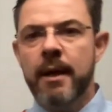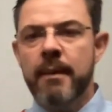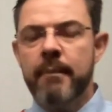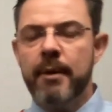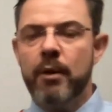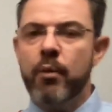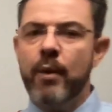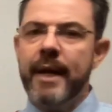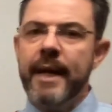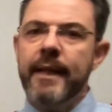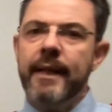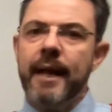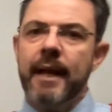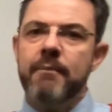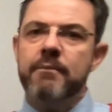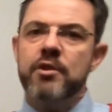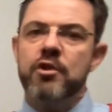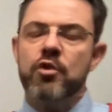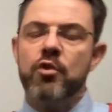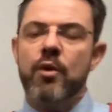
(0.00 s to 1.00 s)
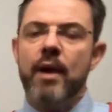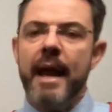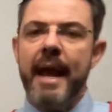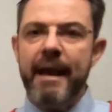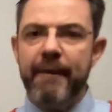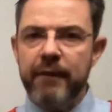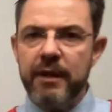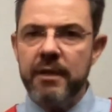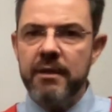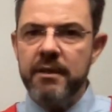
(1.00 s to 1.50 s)
But when it comes to
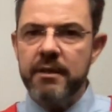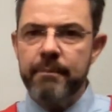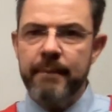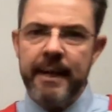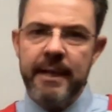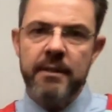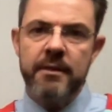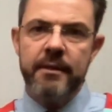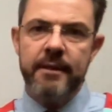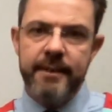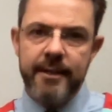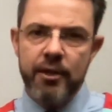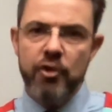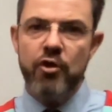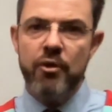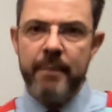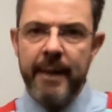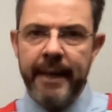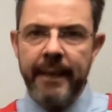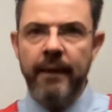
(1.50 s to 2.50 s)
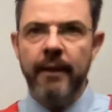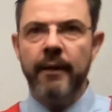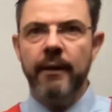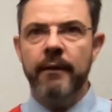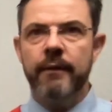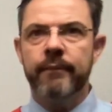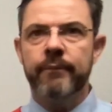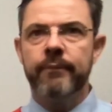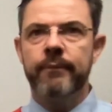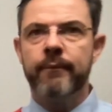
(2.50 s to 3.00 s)
evidence based decision making,
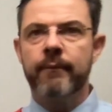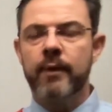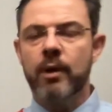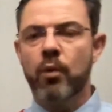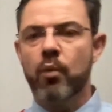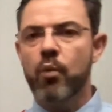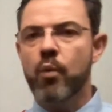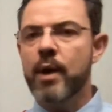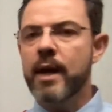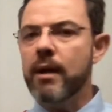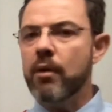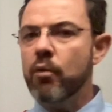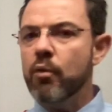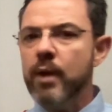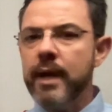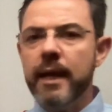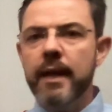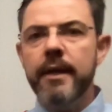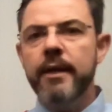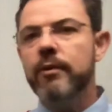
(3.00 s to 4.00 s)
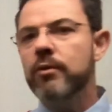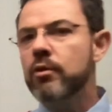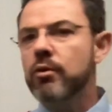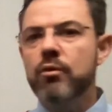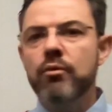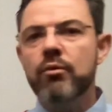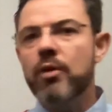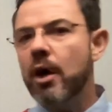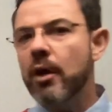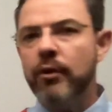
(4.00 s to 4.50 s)
we really
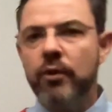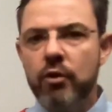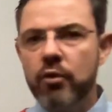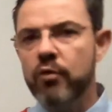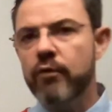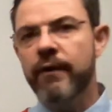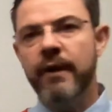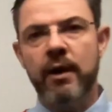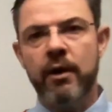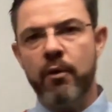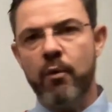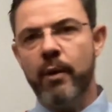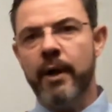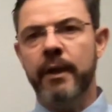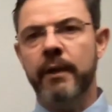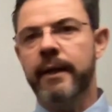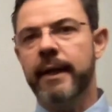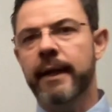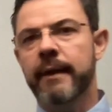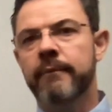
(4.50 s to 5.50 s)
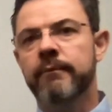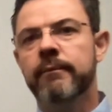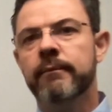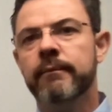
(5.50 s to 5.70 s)
do not do very well here.